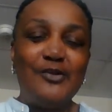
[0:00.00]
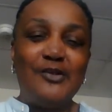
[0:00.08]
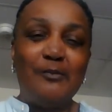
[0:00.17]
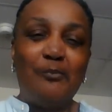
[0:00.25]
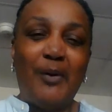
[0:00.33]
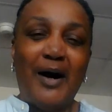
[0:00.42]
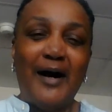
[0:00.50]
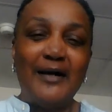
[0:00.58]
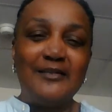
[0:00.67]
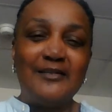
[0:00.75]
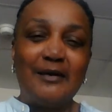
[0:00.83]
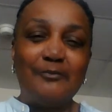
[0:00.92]
to buy
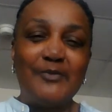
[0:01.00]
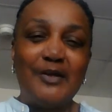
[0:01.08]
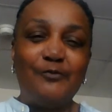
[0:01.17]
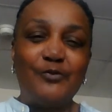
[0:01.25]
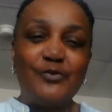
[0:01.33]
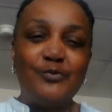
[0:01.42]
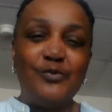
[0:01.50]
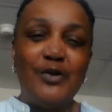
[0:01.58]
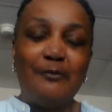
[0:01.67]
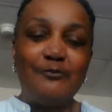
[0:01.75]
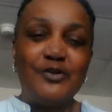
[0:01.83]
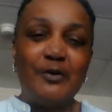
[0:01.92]
something for
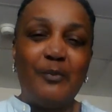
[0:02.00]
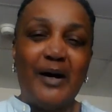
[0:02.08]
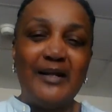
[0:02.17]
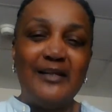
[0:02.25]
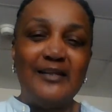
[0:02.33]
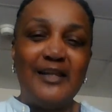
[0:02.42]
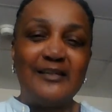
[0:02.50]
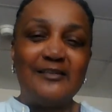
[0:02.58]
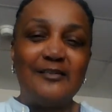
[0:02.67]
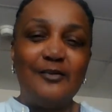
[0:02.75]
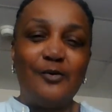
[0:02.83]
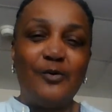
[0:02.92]
somebody
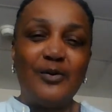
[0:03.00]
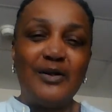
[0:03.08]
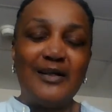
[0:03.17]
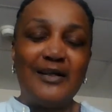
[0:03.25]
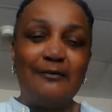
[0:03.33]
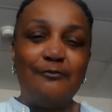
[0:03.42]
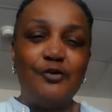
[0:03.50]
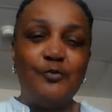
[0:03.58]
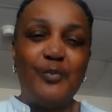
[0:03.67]
that's giving you